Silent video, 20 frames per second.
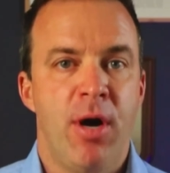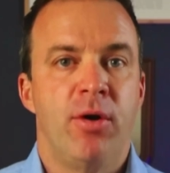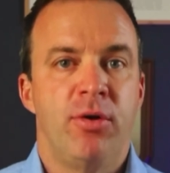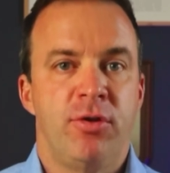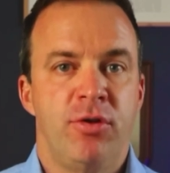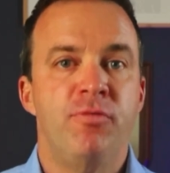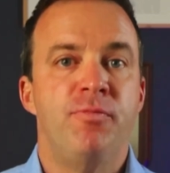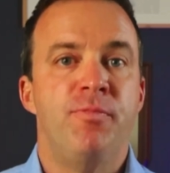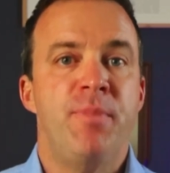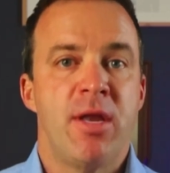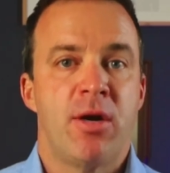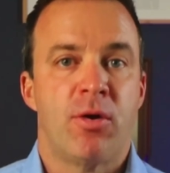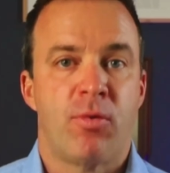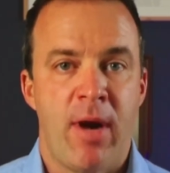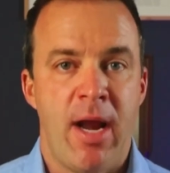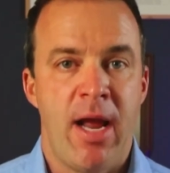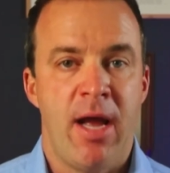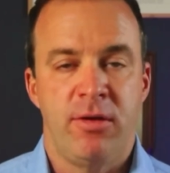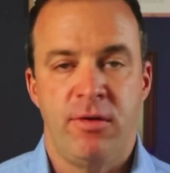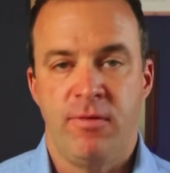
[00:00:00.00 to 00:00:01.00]
You've been
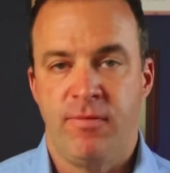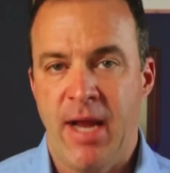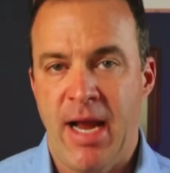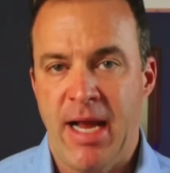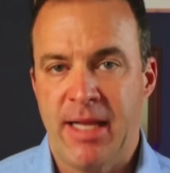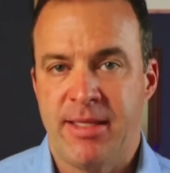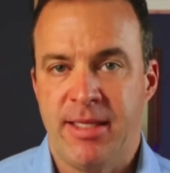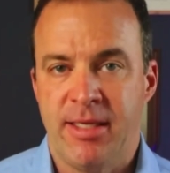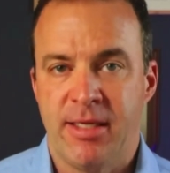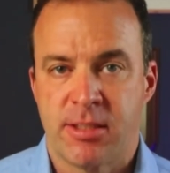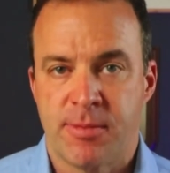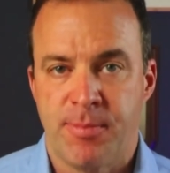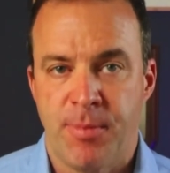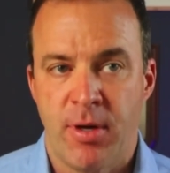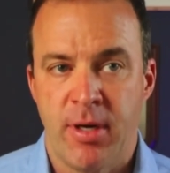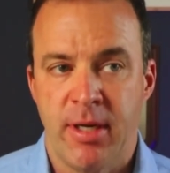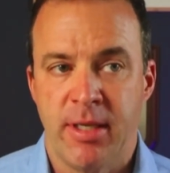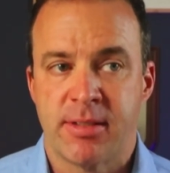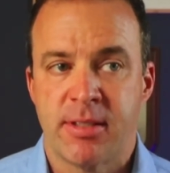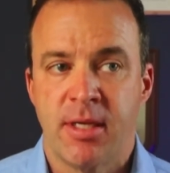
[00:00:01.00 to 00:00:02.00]
around, you've got the
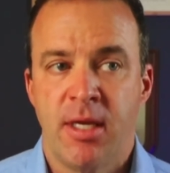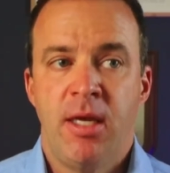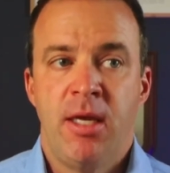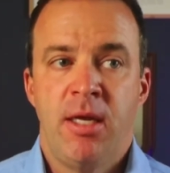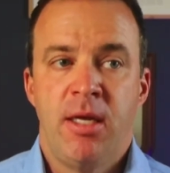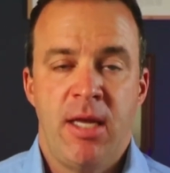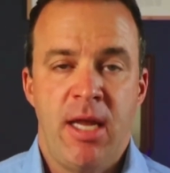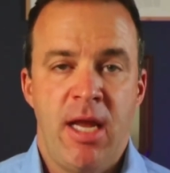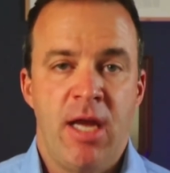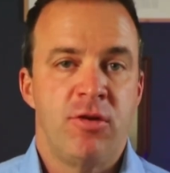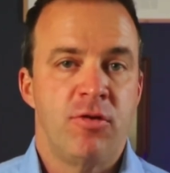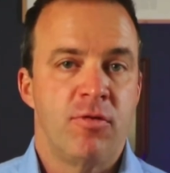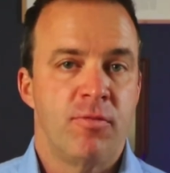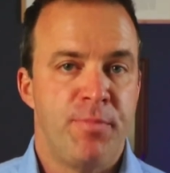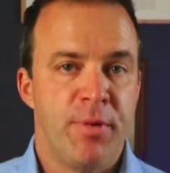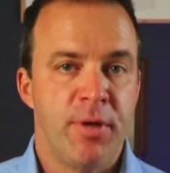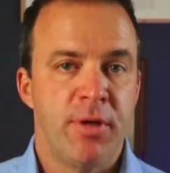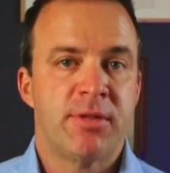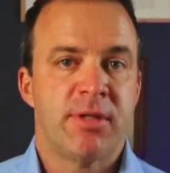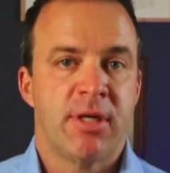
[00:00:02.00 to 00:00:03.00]
experience, and you've
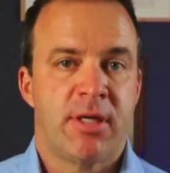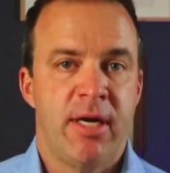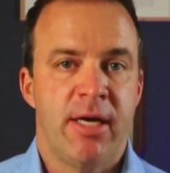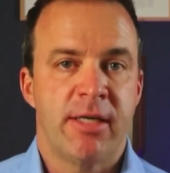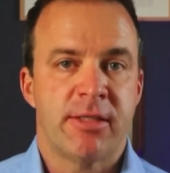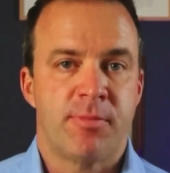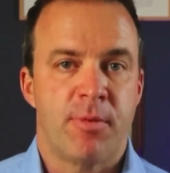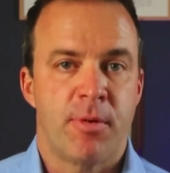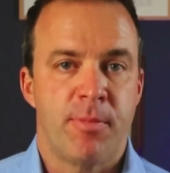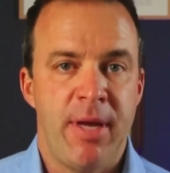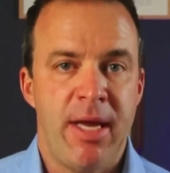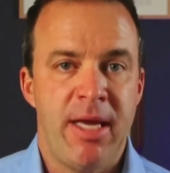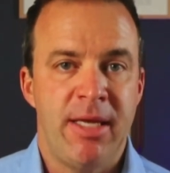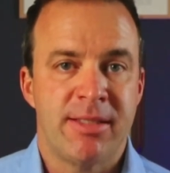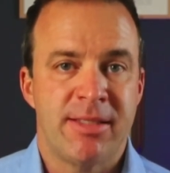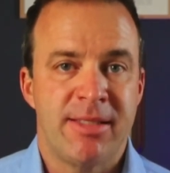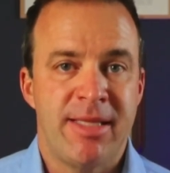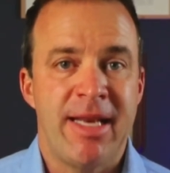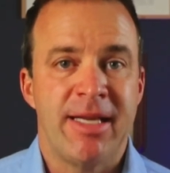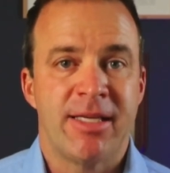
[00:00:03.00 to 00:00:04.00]
built a customer
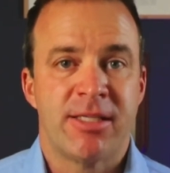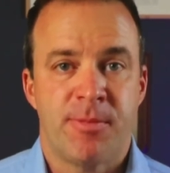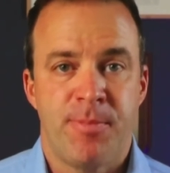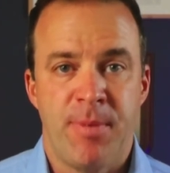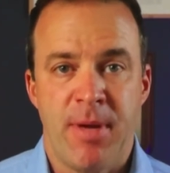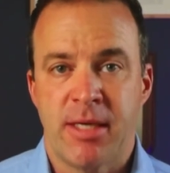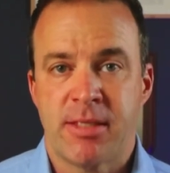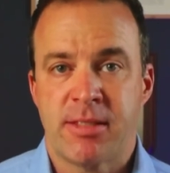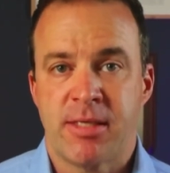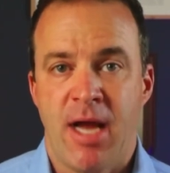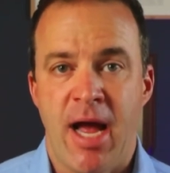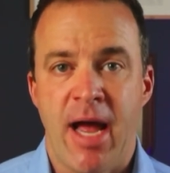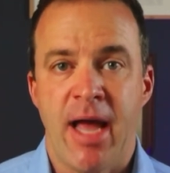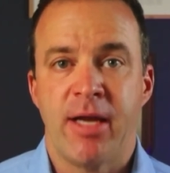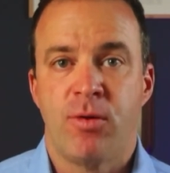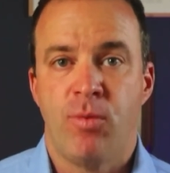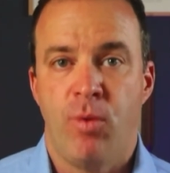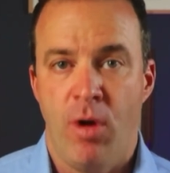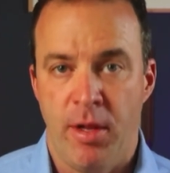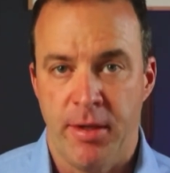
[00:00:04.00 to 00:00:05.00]
base that expects high
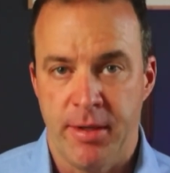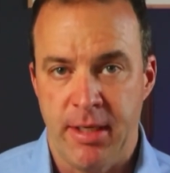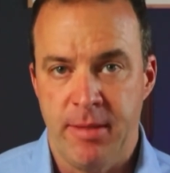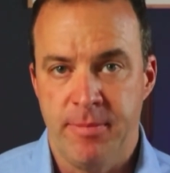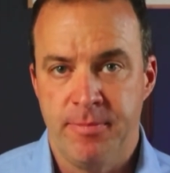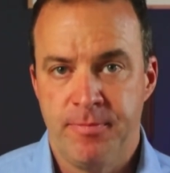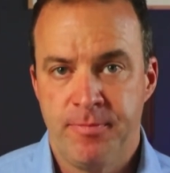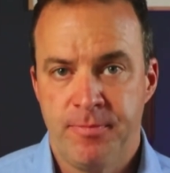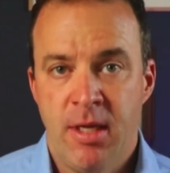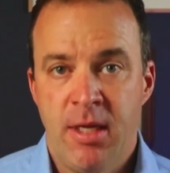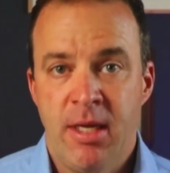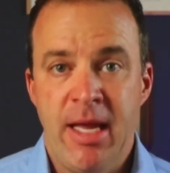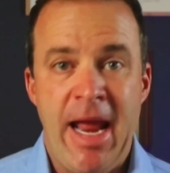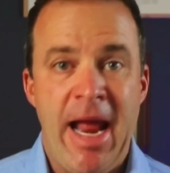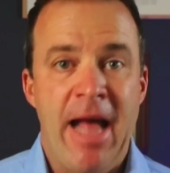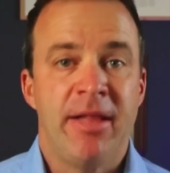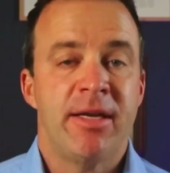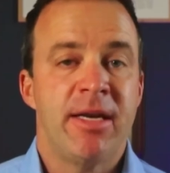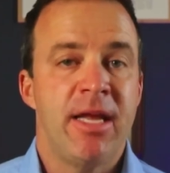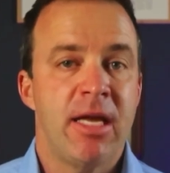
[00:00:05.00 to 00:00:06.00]
quality.
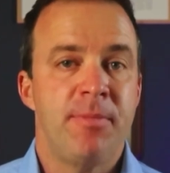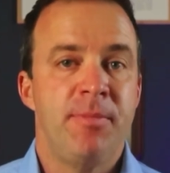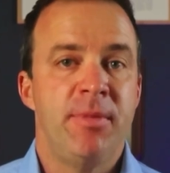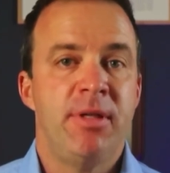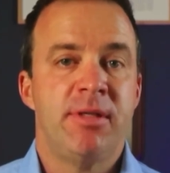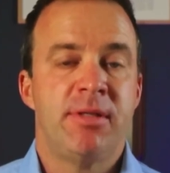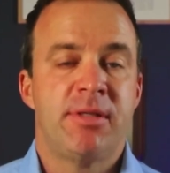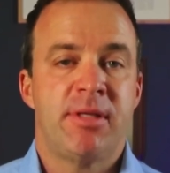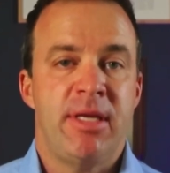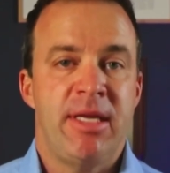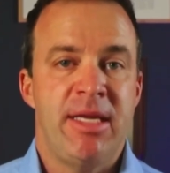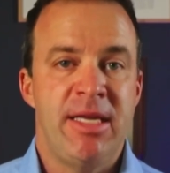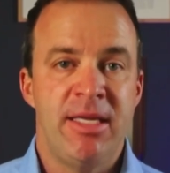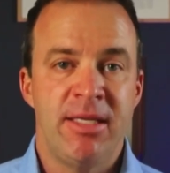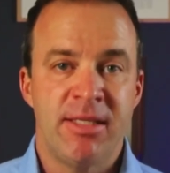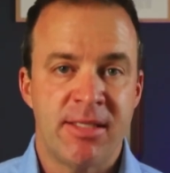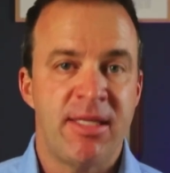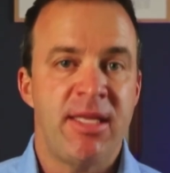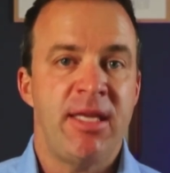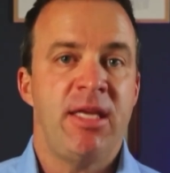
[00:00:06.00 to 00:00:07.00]
Allen Edmonds
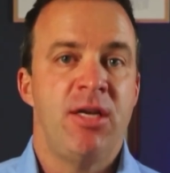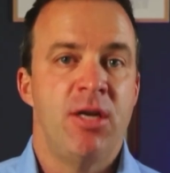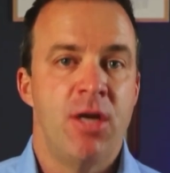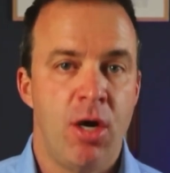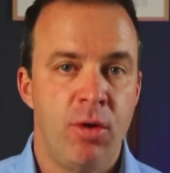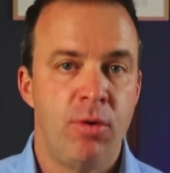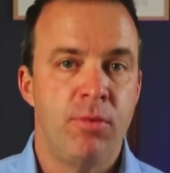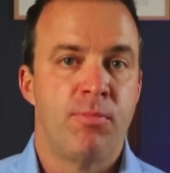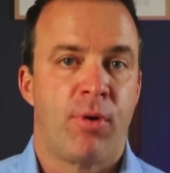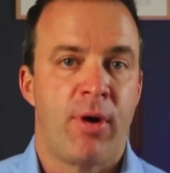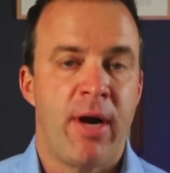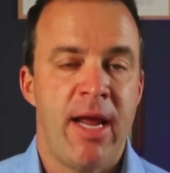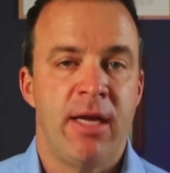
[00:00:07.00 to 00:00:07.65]
is the known brand